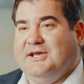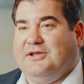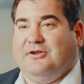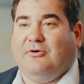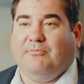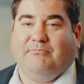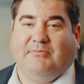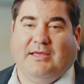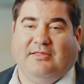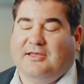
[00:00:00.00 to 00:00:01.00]

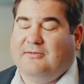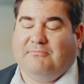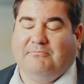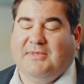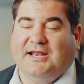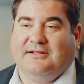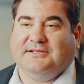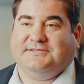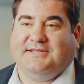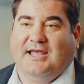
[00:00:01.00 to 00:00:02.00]
mainly
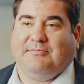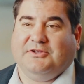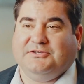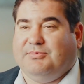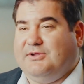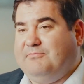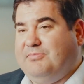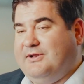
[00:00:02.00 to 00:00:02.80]
meaningless damage, but